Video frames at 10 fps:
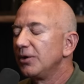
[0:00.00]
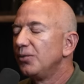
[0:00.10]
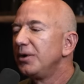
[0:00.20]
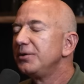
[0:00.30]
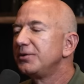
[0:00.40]

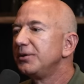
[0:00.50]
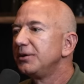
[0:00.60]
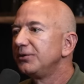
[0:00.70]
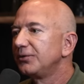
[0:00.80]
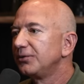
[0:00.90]
one of the
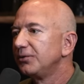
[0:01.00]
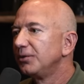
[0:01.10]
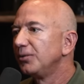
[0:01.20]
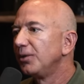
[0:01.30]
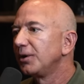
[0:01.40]
things
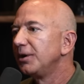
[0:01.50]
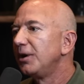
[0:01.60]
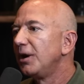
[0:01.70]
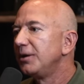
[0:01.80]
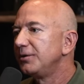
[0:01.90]
we're
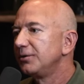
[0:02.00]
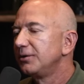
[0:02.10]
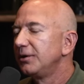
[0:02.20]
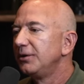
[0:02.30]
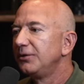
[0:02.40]
working on
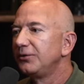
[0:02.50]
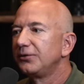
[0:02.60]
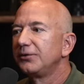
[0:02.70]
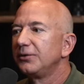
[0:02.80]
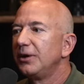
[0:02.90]

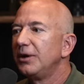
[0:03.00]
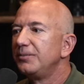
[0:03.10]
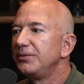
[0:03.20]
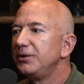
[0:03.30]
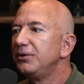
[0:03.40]
is
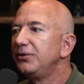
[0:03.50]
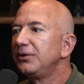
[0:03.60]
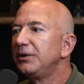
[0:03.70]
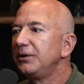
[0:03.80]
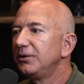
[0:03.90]

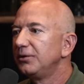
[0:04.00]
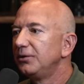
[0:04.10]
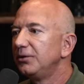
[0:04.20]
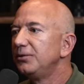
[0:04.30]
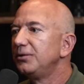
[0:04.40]
using
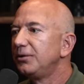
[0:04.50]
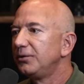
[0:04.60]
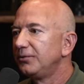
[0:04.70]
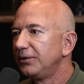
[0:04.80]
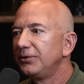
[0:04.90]

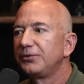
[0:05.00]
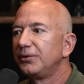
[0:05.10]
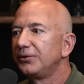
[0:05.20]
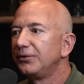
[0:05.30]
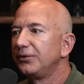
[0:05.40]
lunar
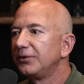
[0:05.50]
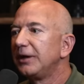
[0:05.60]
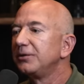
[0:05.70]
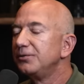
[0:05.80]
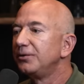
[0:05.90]
resources
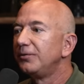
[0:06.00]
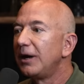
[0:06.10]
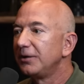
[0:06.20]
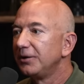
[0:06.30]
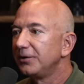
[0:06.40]
like lunar
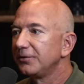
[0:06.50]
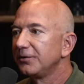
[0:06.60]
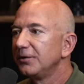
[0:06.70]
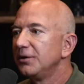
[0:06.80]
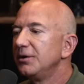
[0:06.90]
regolith
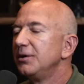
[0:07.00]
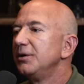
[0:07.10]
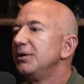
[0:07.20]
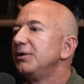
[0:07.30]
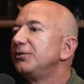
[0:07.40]
mm-hmm.
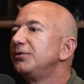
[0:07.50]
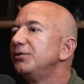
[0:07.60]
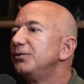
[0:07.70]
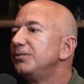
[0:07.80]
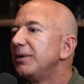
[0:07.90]

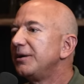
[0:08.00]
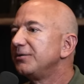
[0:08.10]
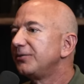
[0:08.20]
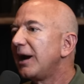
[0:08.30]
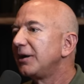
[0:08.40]
to
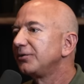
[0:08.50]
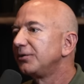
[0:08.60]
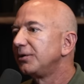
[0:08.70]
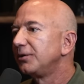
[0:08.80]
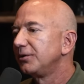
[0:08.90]

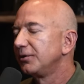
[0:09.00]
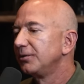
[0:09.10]
manufacture